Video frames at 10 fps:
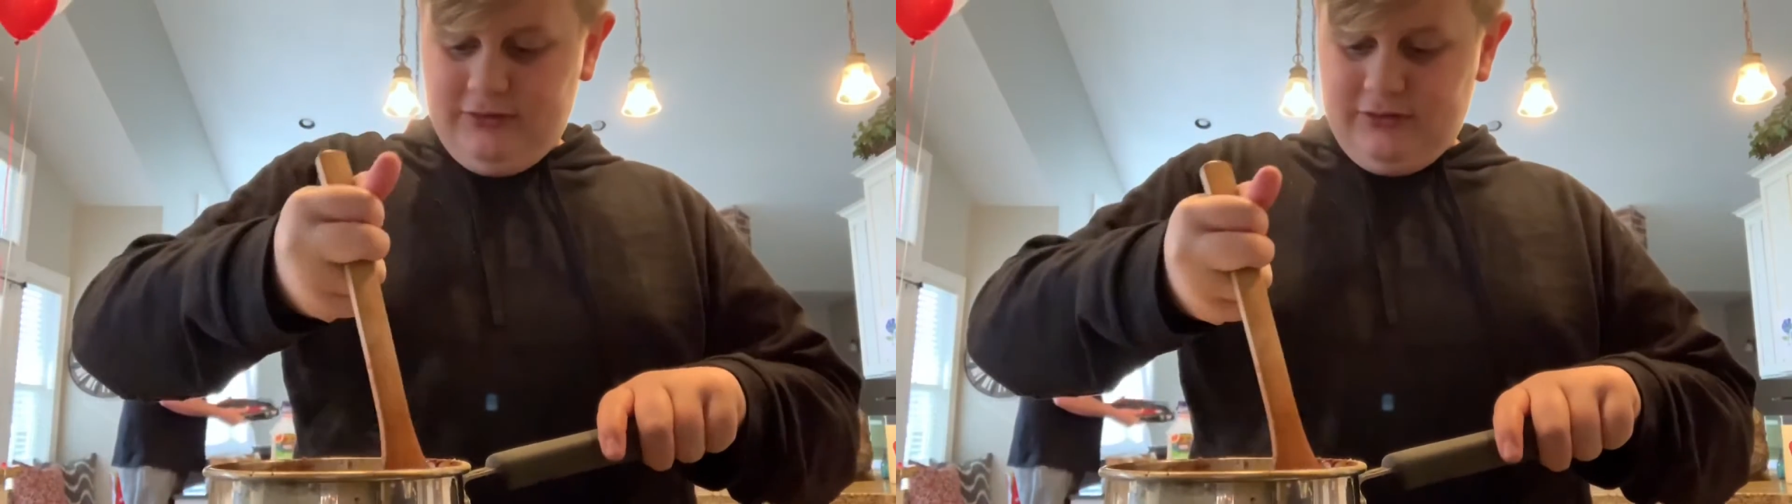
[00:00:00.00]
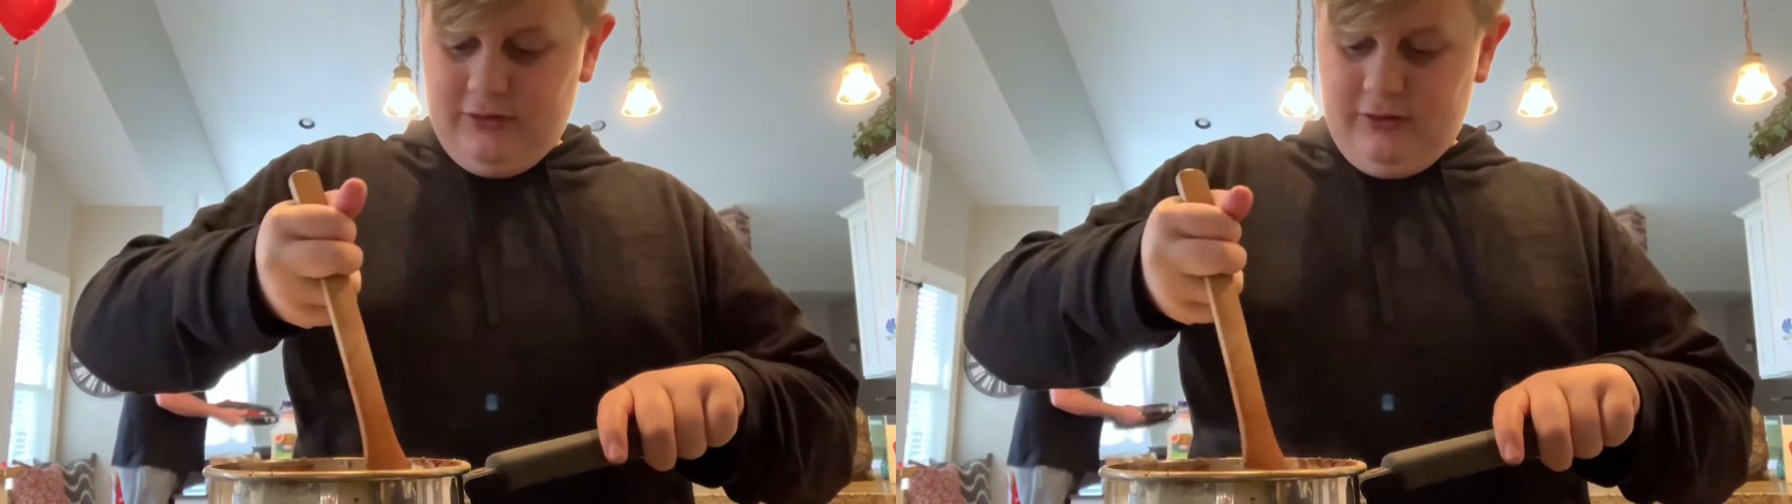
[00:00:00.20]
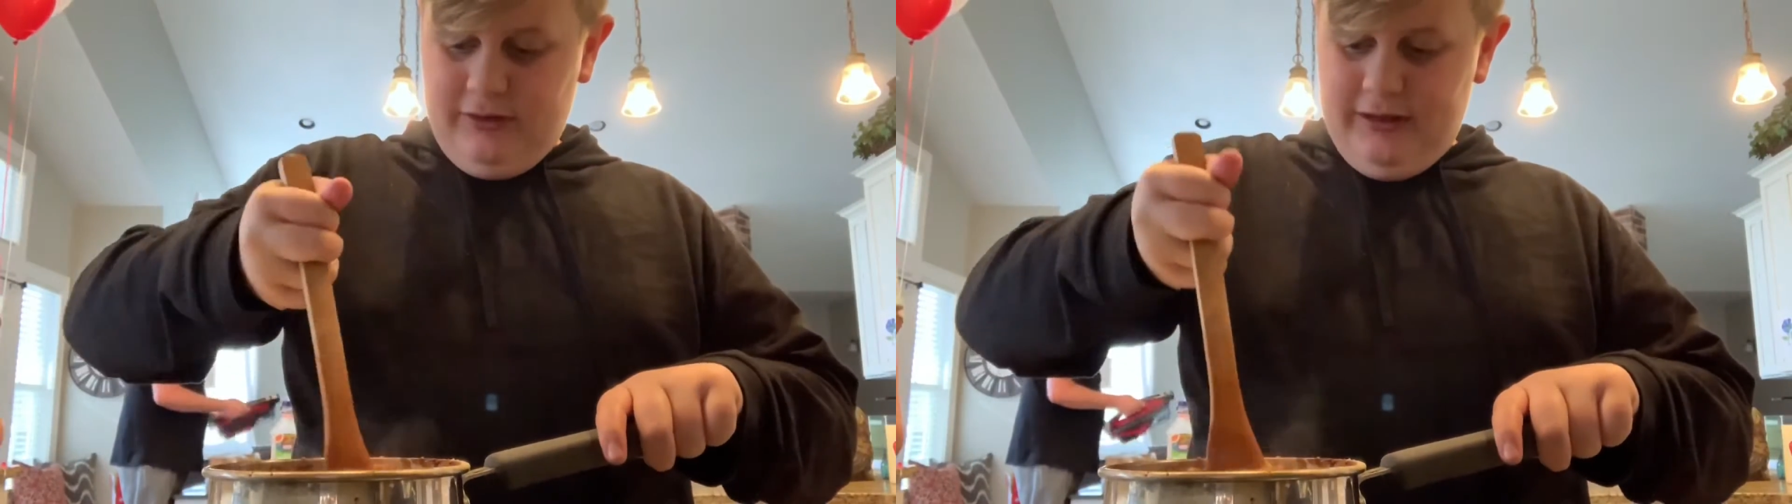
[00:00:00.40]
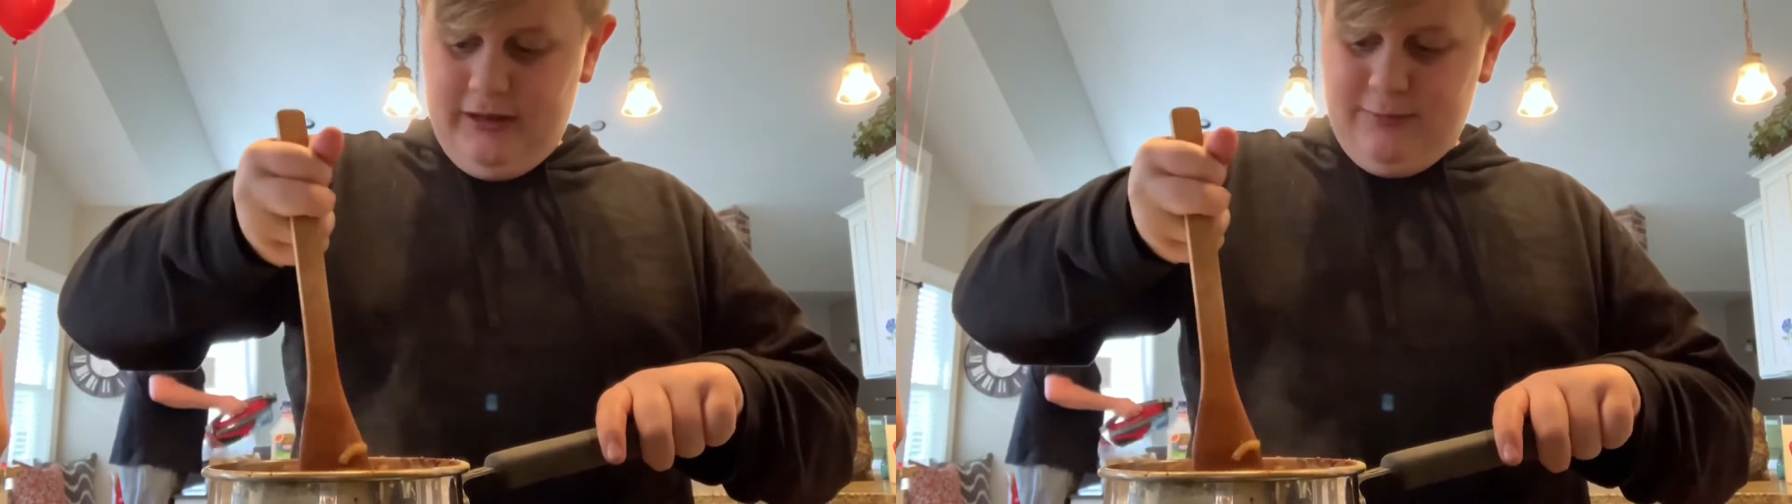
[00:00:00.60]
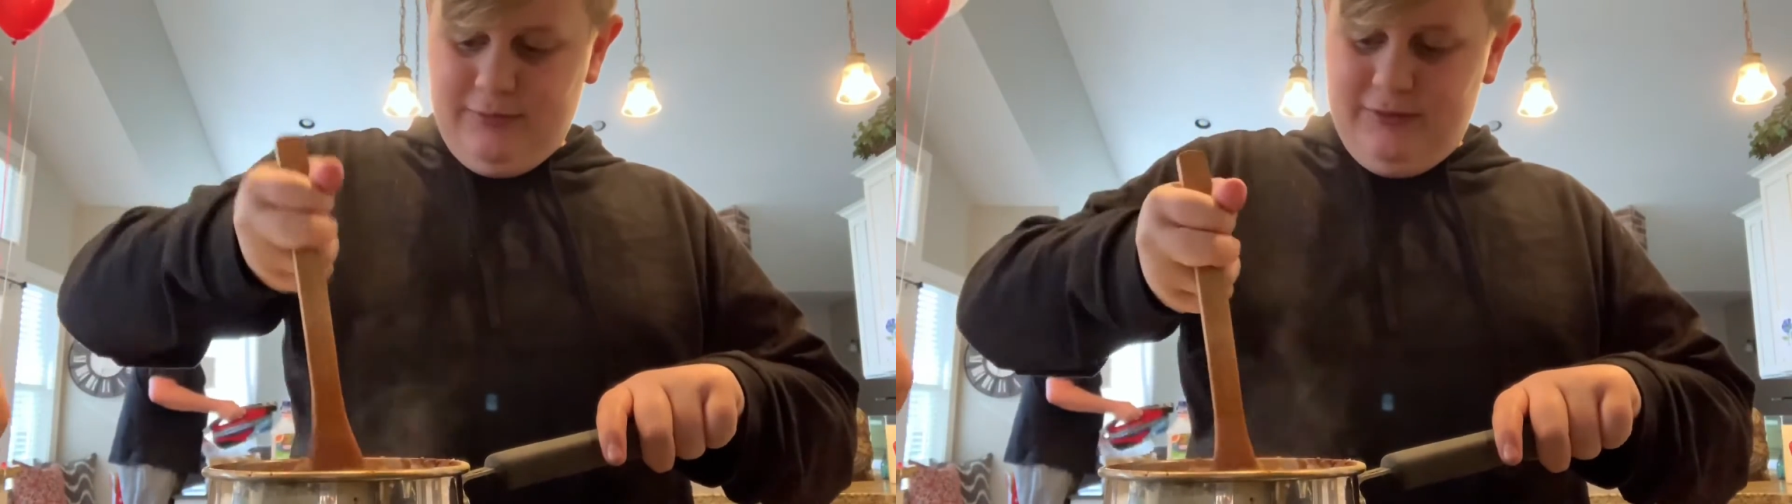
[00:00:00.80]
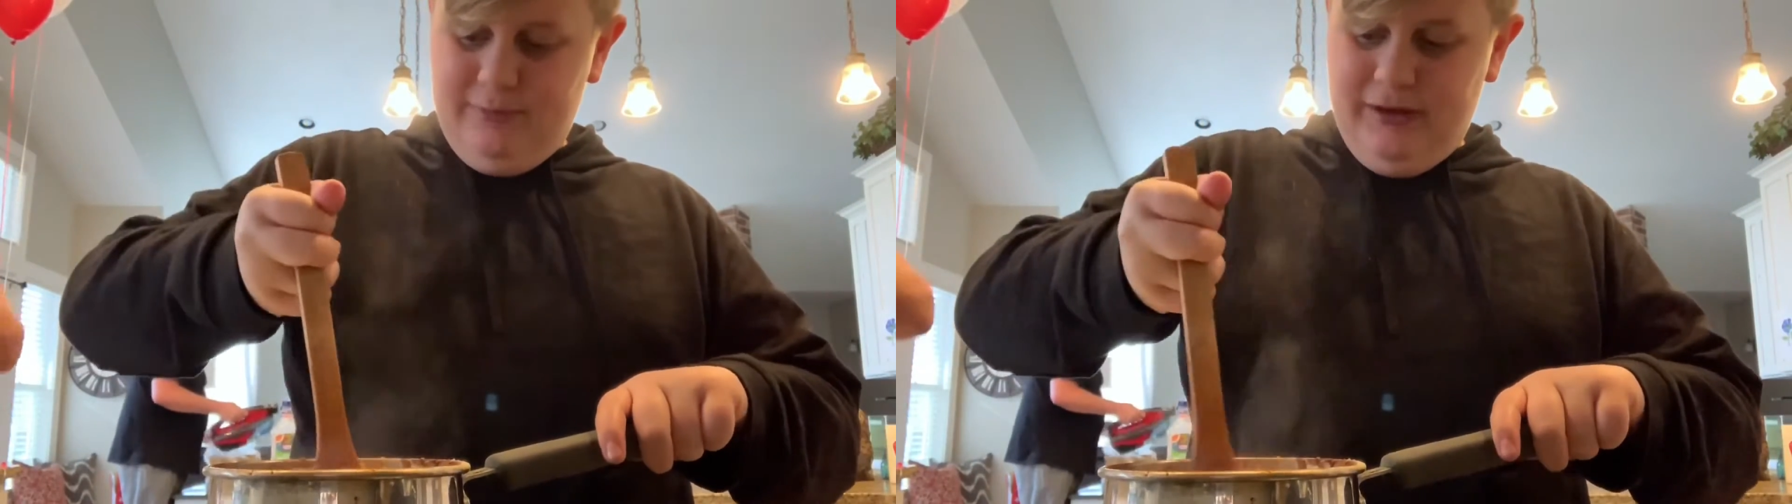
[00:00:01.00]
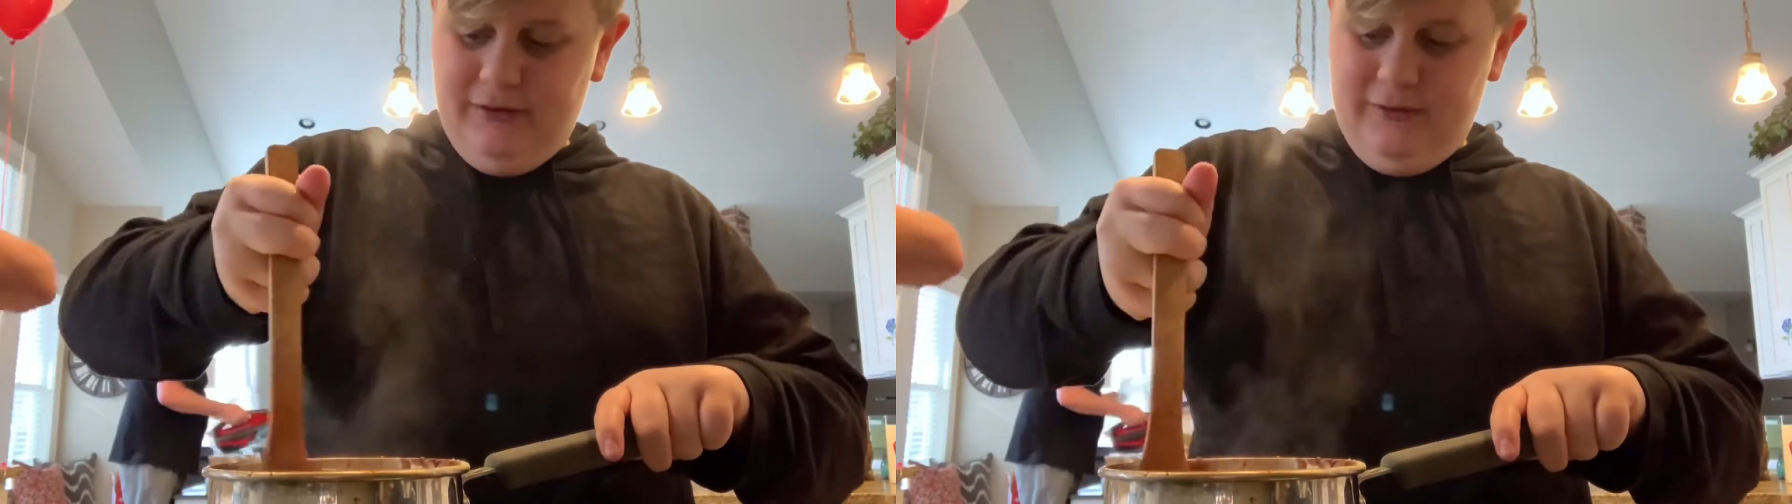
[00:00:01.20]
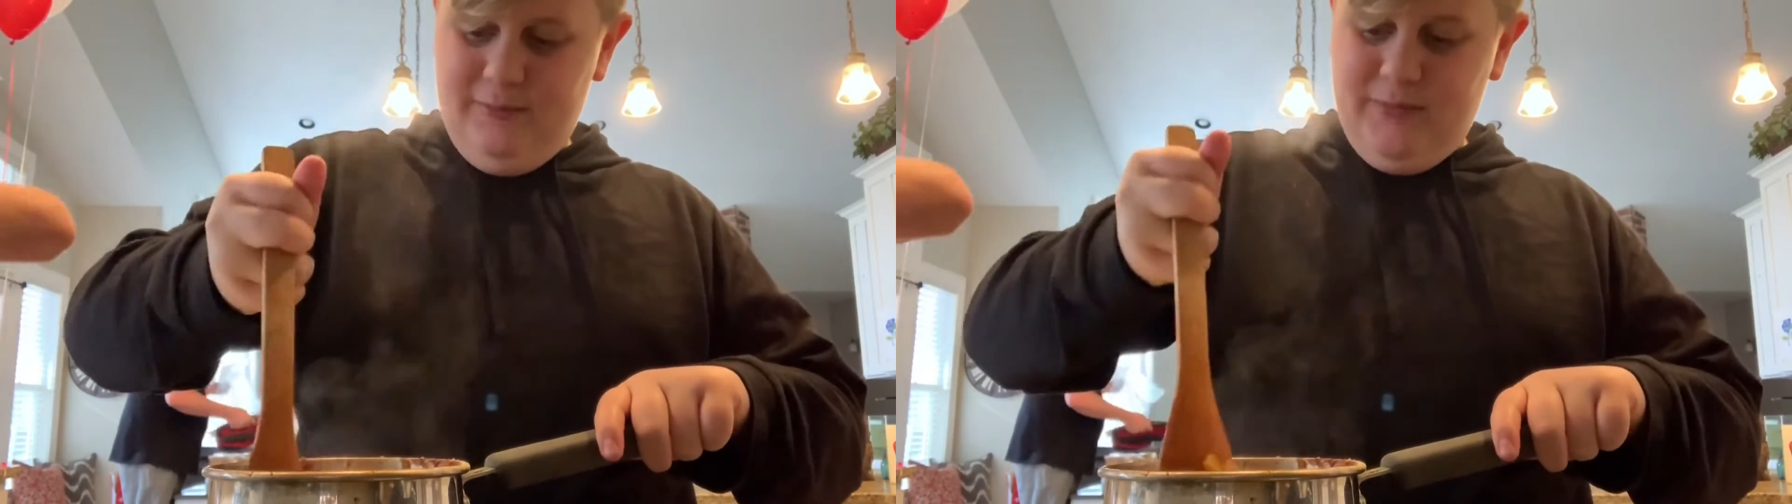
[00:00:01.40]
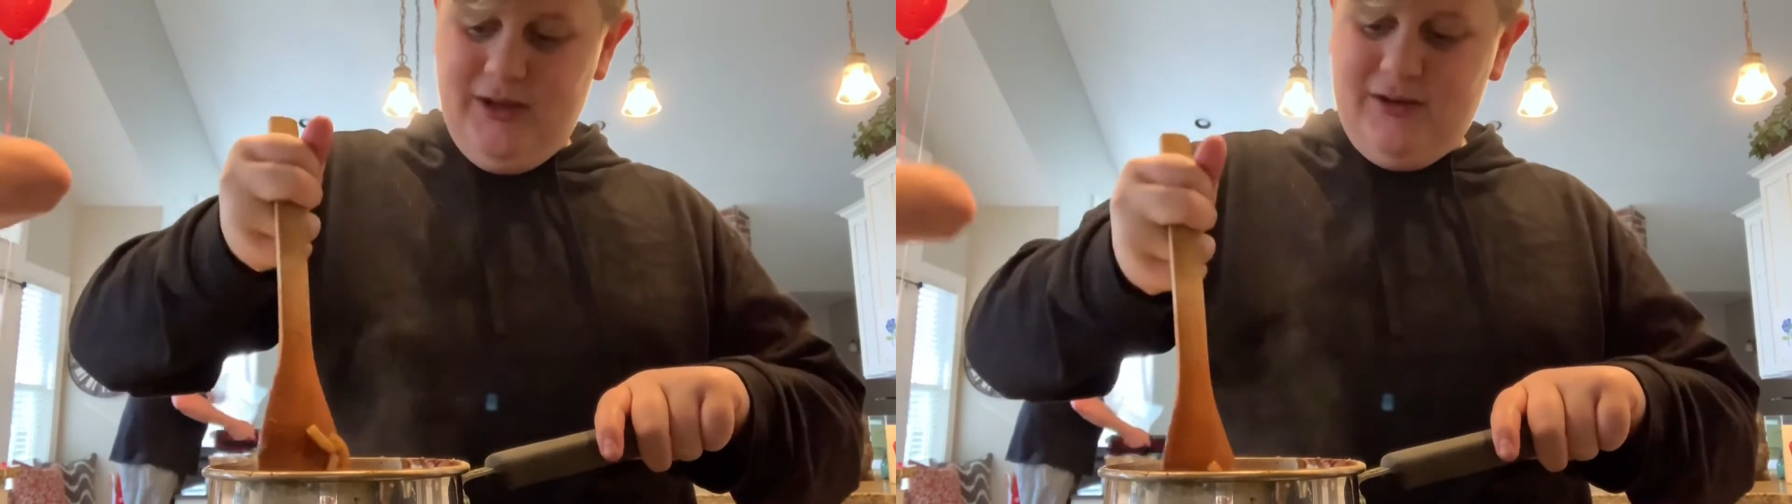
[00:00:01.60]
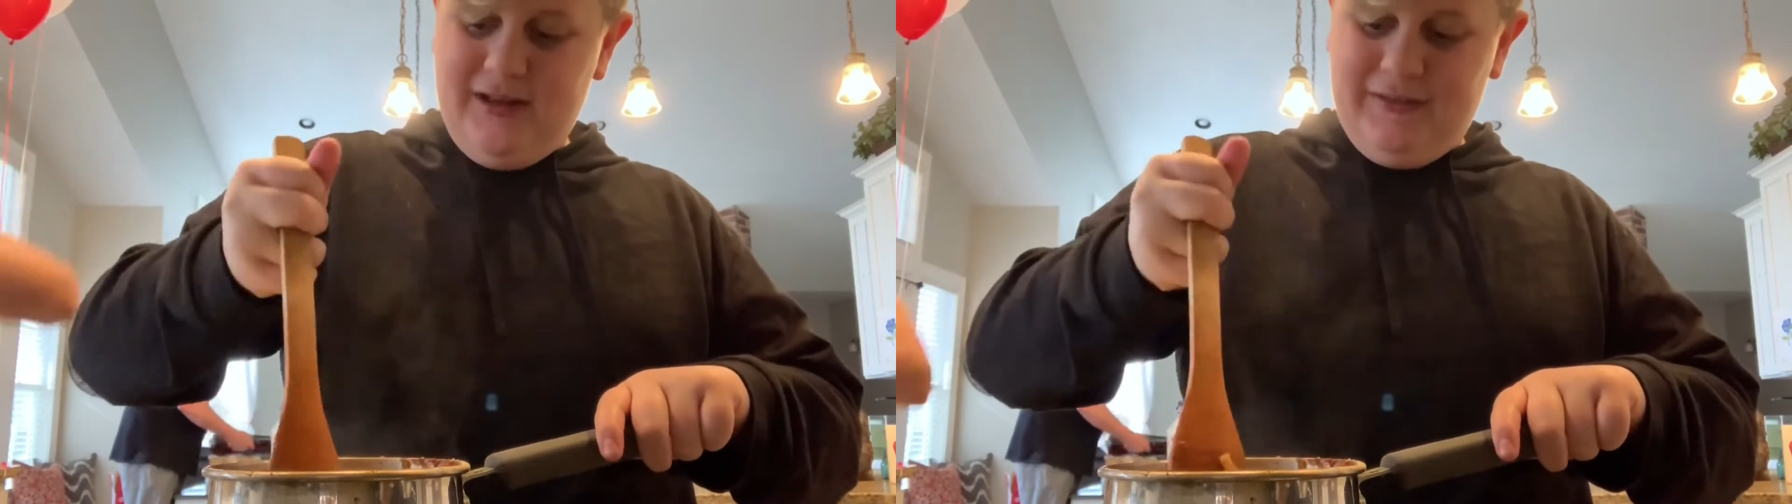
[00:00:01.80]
Stir that up with the butter and the milk.